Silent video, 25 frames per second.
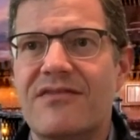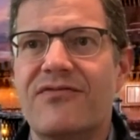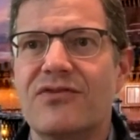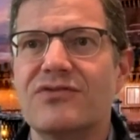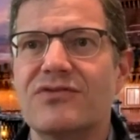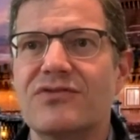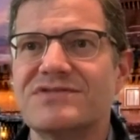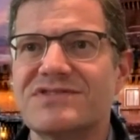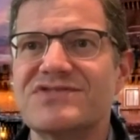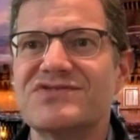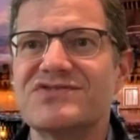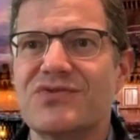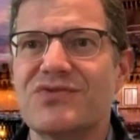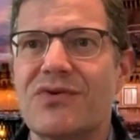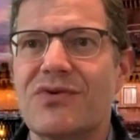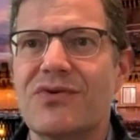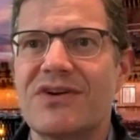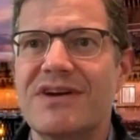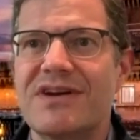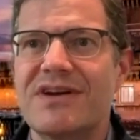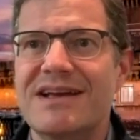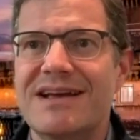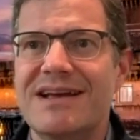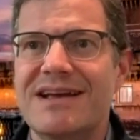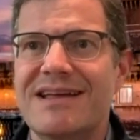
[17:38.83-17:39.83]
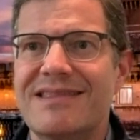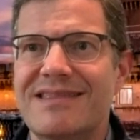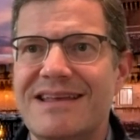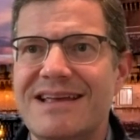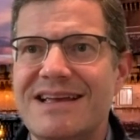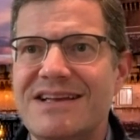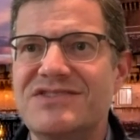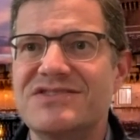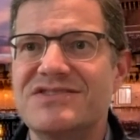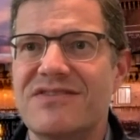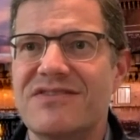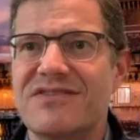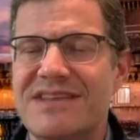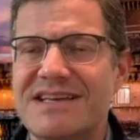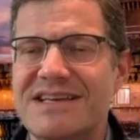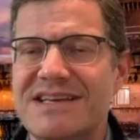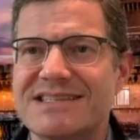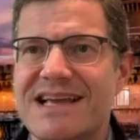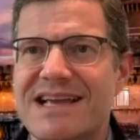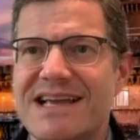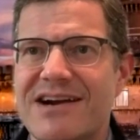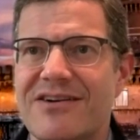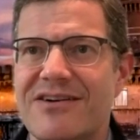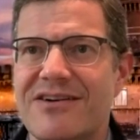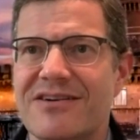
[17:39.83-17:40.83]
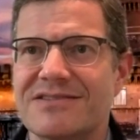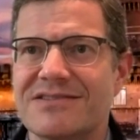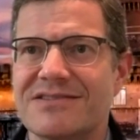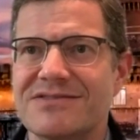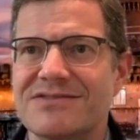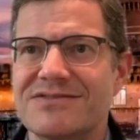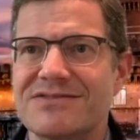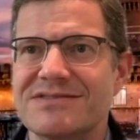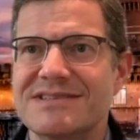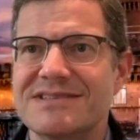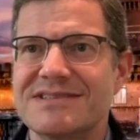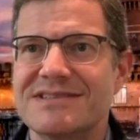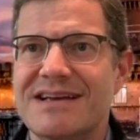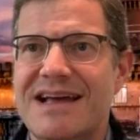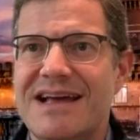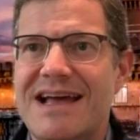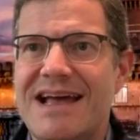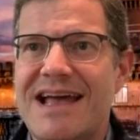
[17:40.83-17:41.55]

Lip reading: full story in each of these characters,